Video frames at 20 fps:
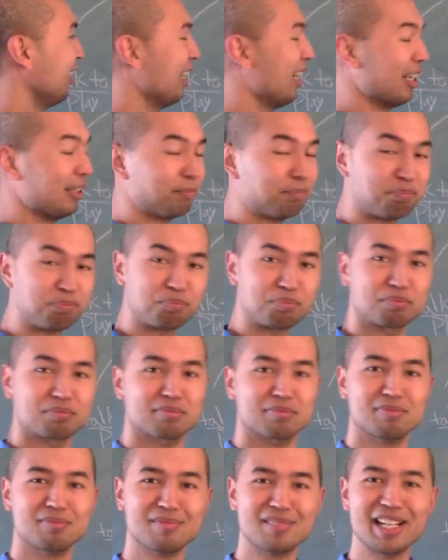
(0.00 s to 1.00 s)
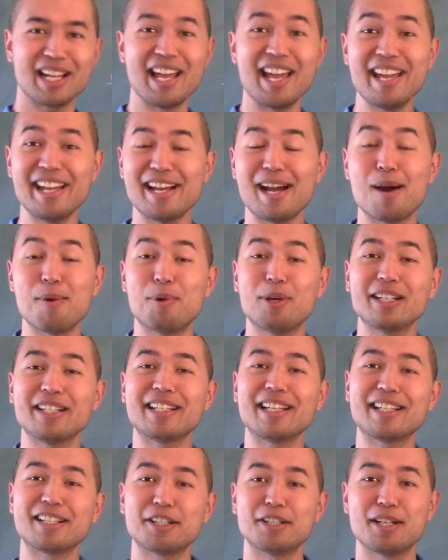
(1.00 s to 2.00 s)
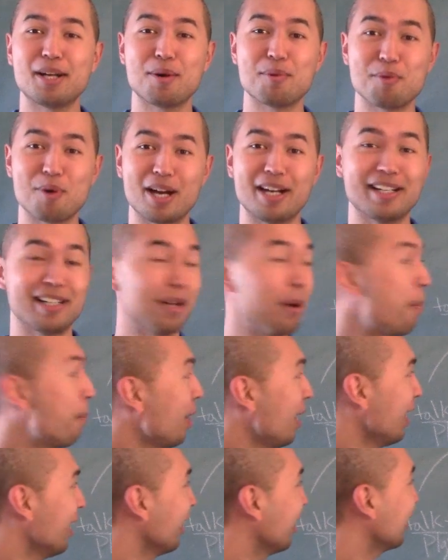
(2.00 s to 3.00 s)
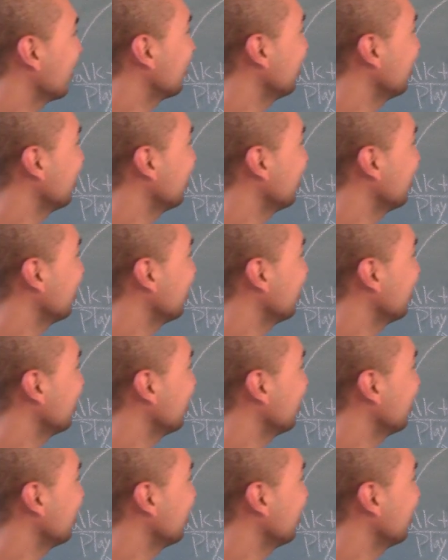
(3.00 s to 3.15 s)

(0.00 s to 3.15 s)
that, hey, I want to get good at riding a bike,